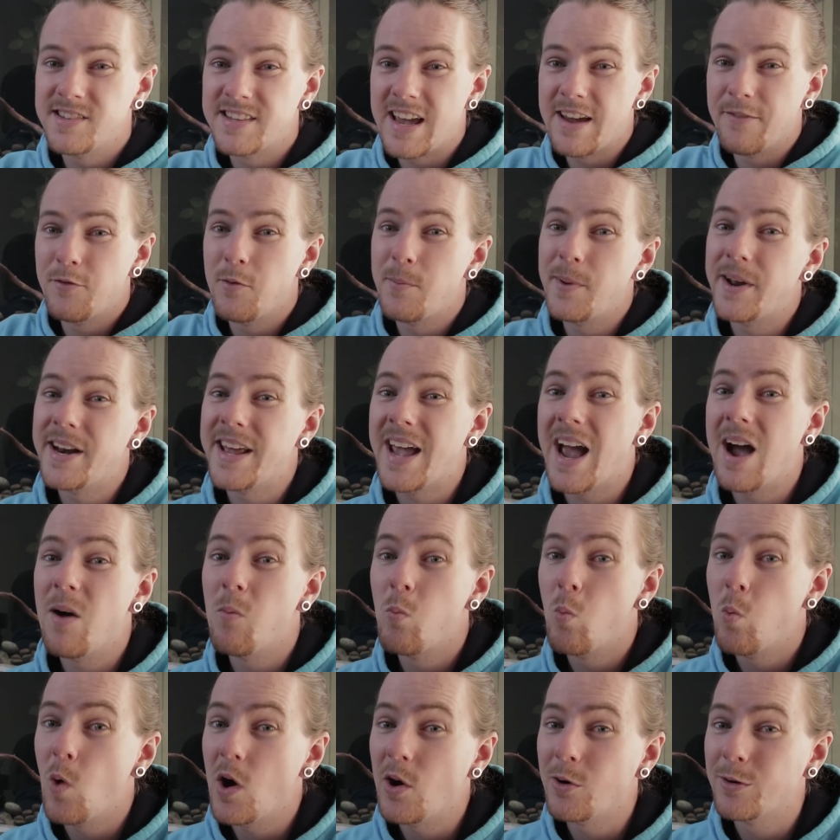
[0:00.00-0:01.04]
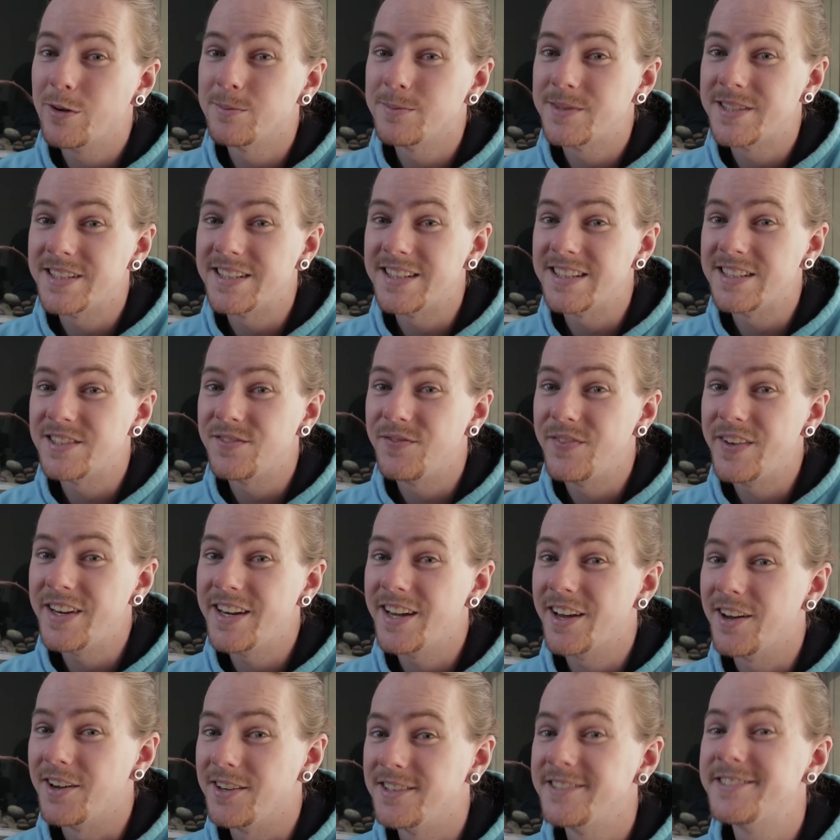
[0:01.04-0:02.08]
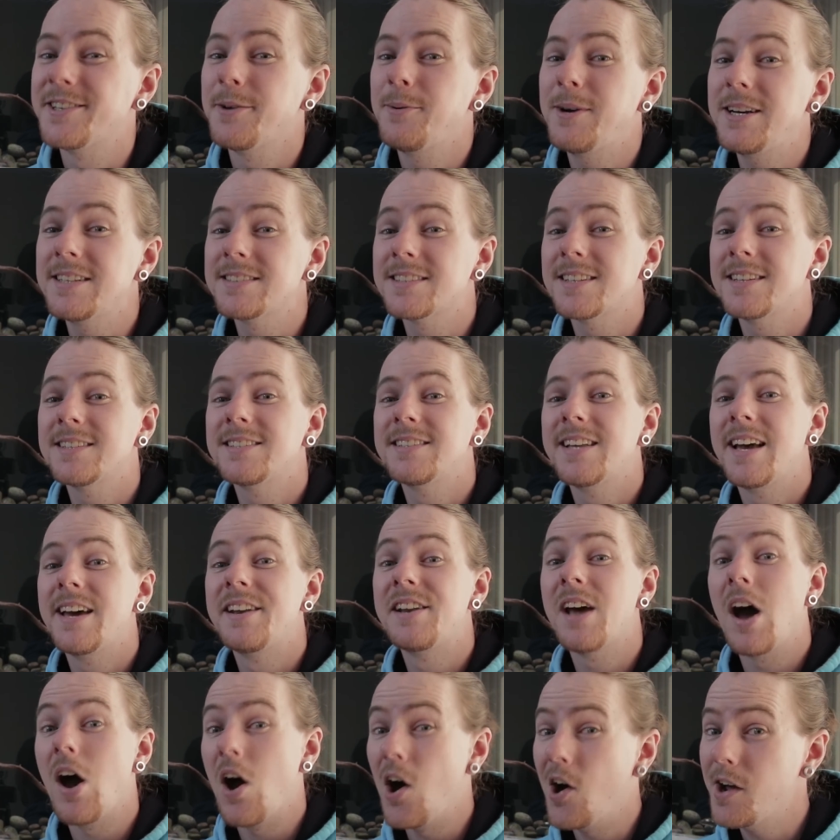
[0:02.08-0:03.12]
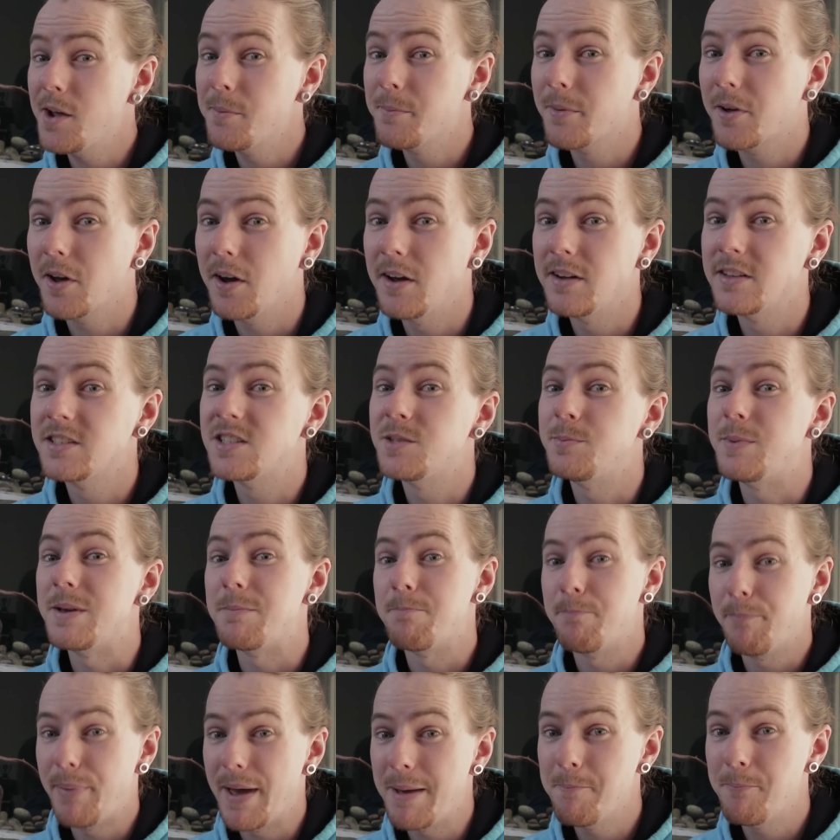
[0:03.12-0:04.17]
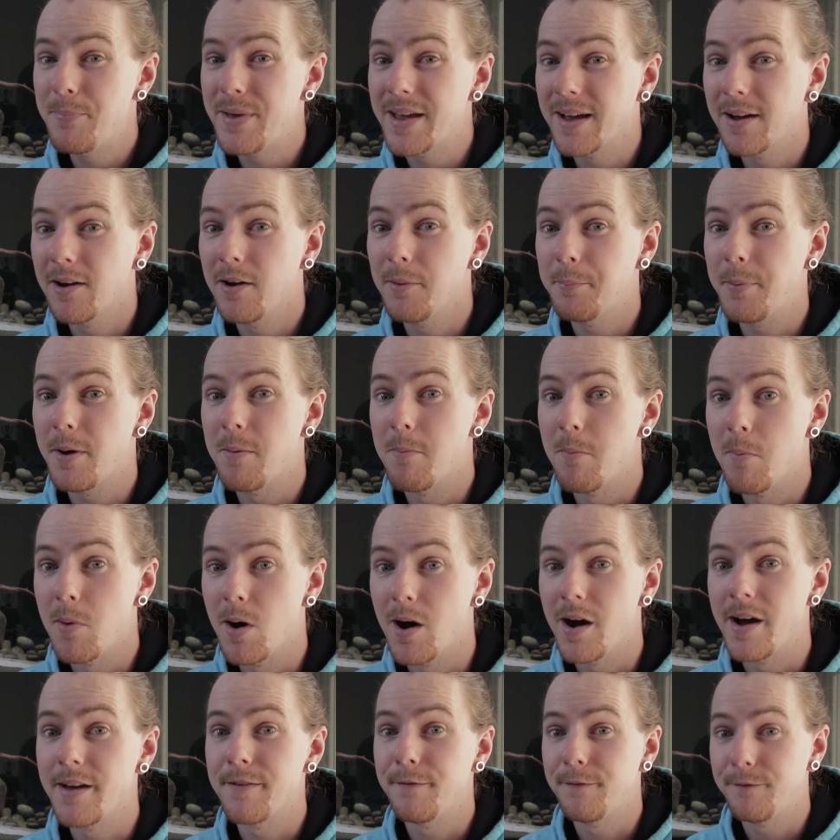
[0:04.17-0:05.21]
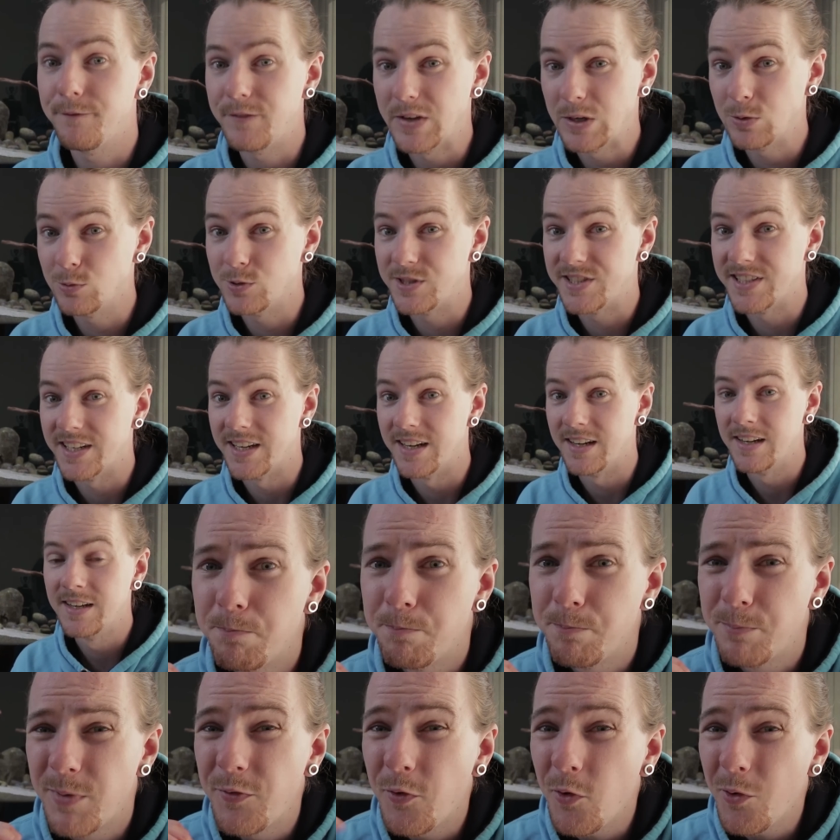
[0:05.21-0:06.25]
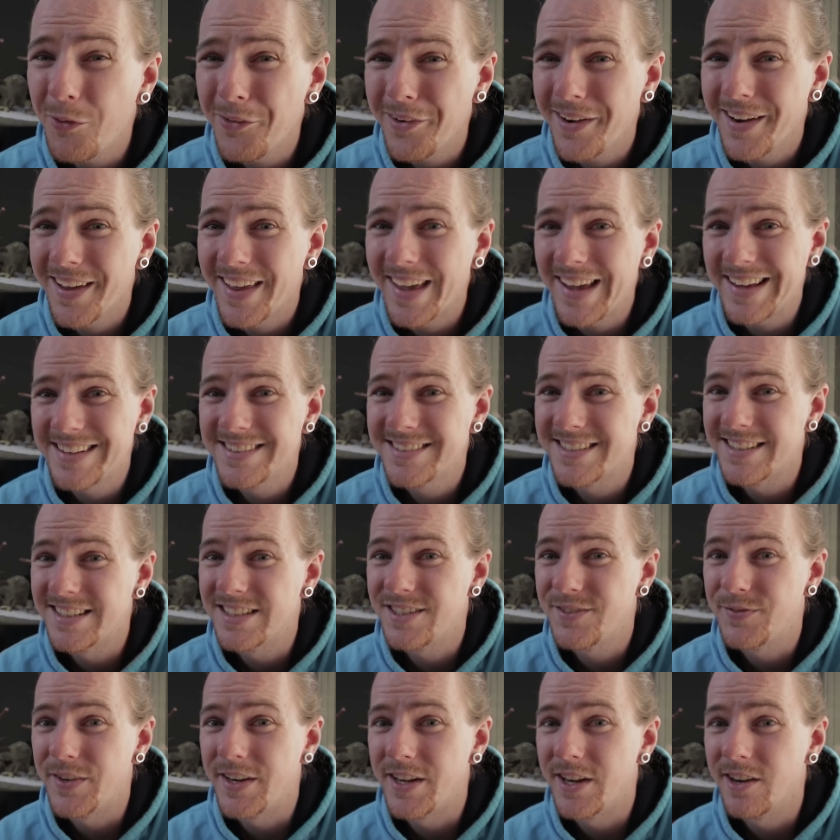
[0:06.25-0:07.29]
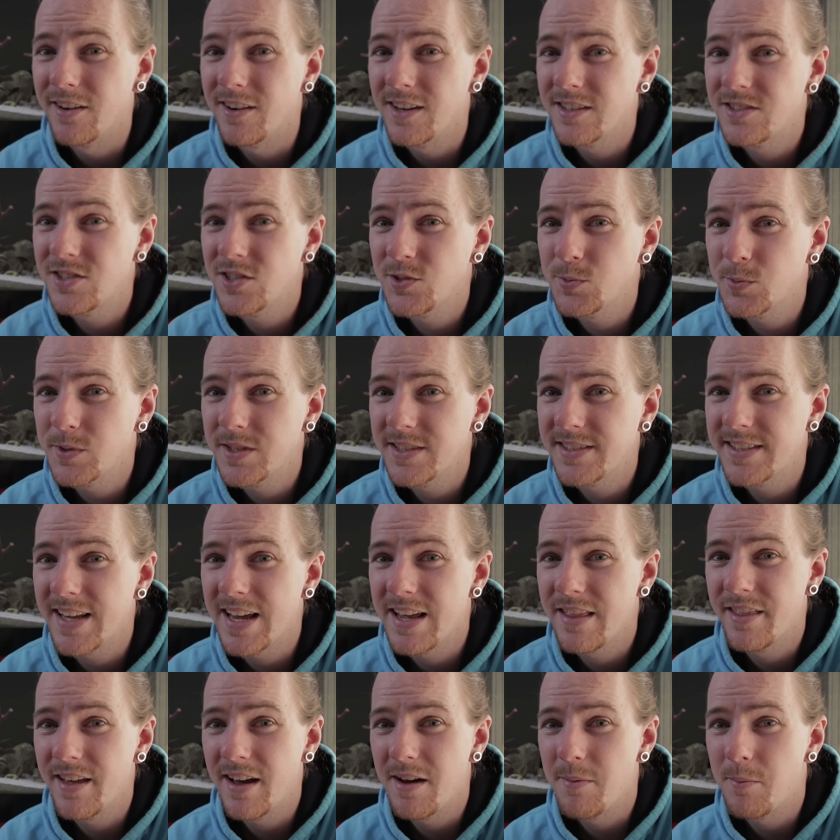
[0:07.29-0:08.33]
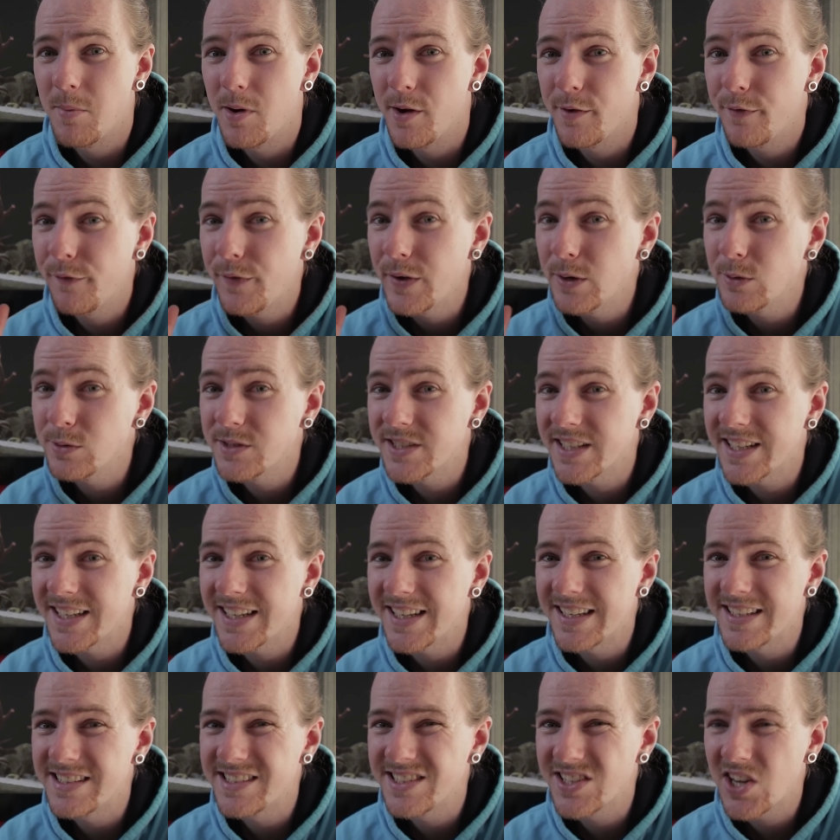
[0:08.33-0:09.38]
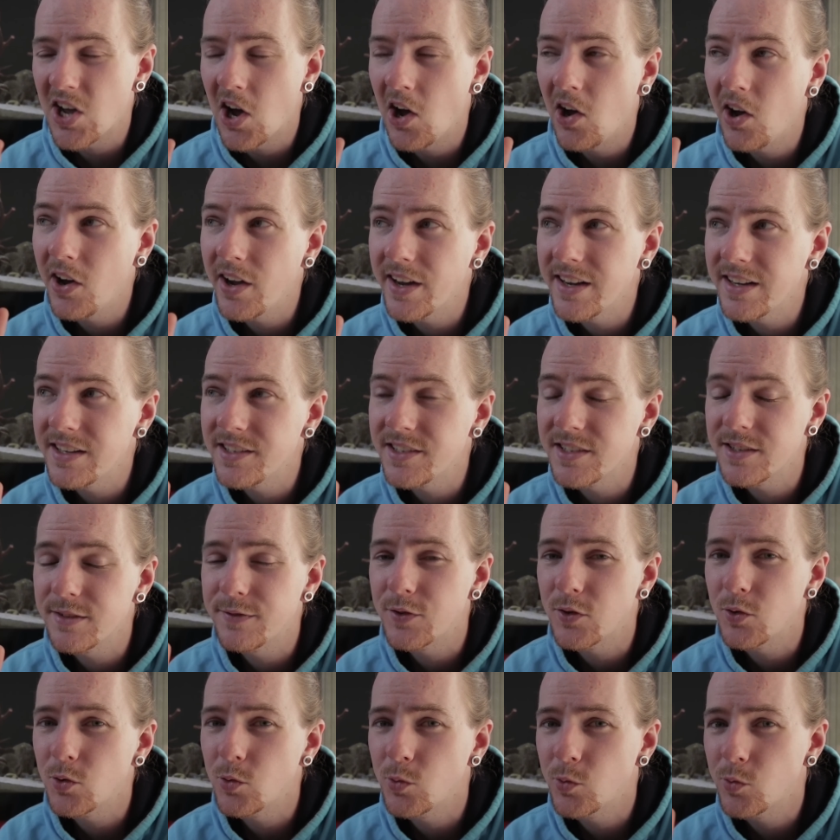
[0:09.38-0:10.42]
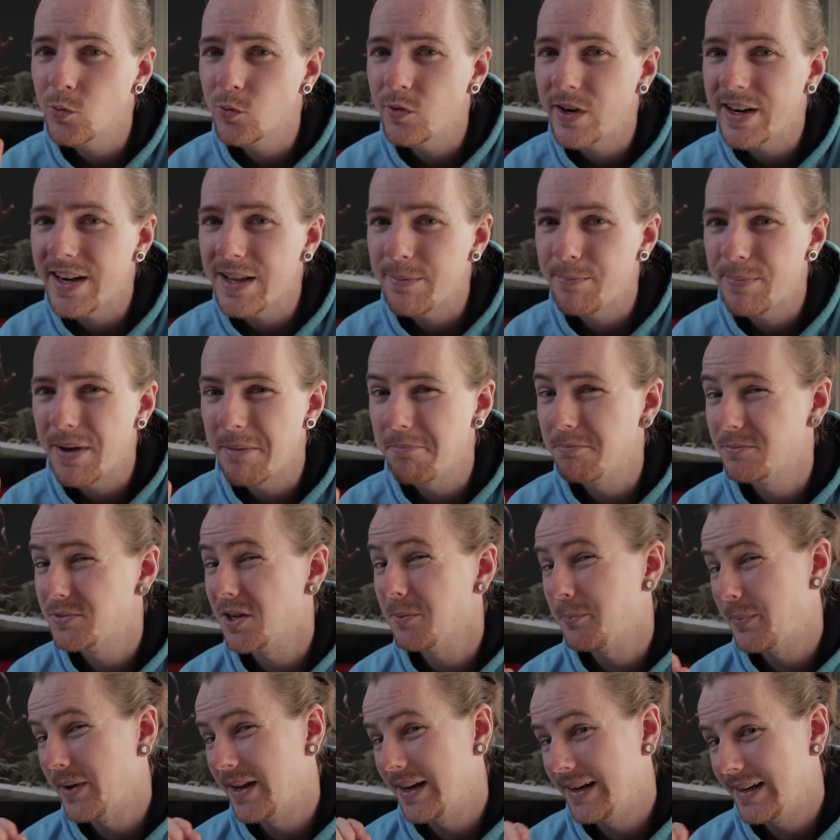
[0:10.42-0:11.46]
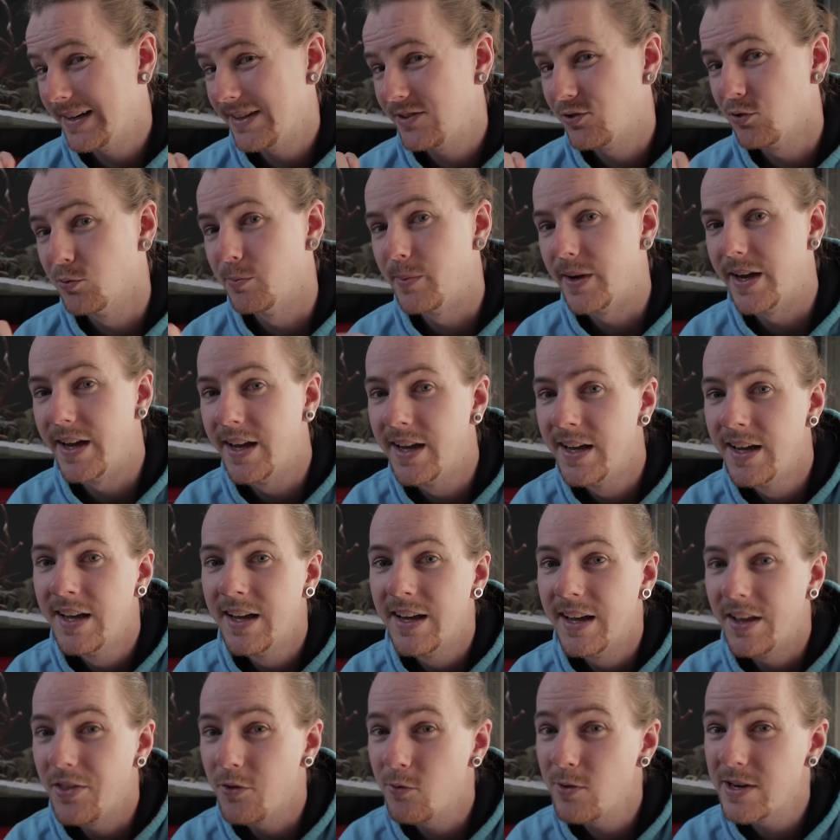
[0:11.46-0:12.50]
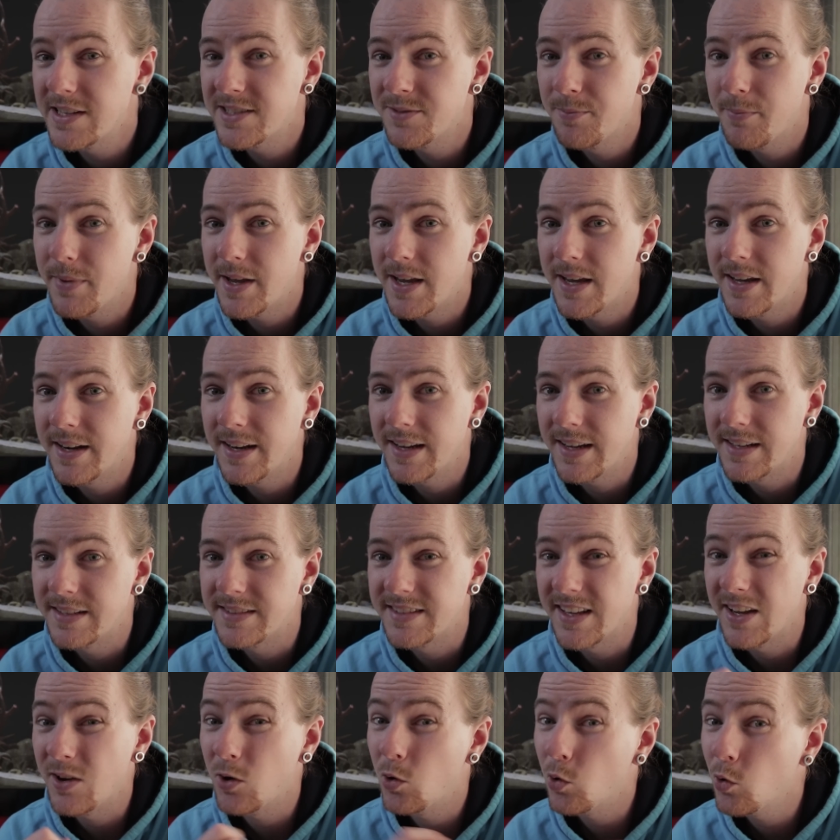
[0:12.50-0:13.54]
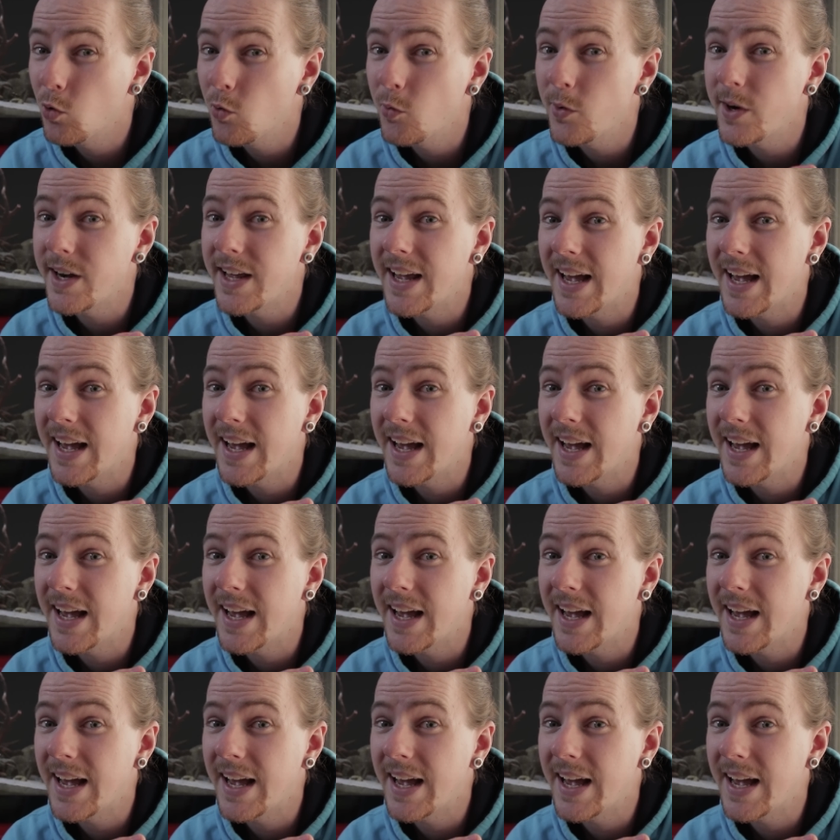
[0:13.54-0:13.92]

day everybody and welcome to this video. So as I said, I'm going to be pimping up my filter. Before I get into this video, I just want to say that my filter is kind of already pimped up a little bit. And the reason being is it already